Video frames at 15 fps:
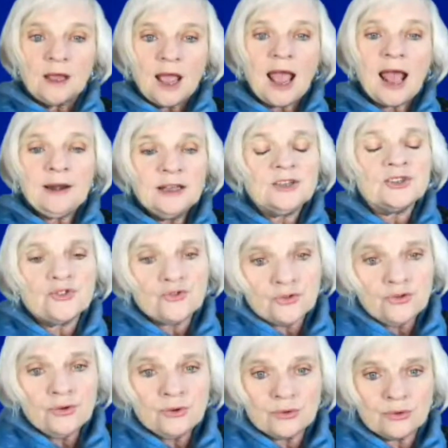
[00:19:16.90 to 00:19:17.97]
And it's
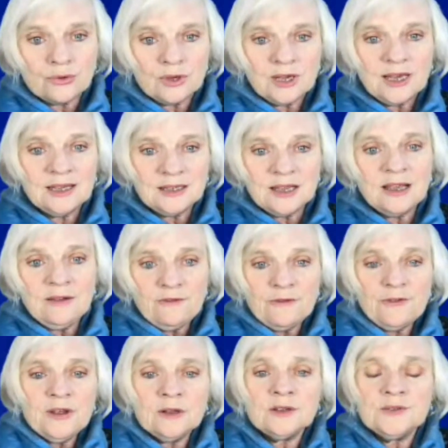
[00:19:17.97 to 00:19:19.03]
true. It
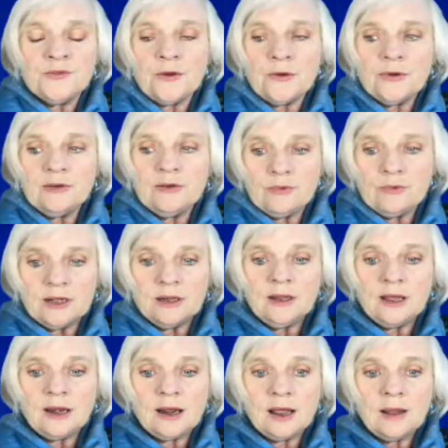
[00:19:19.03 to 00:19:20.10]
feels very real,
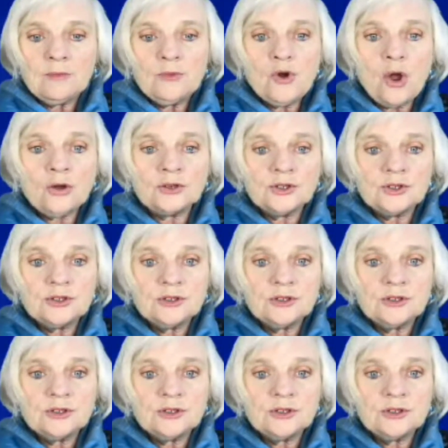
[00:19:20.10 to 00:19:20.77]
and I'm not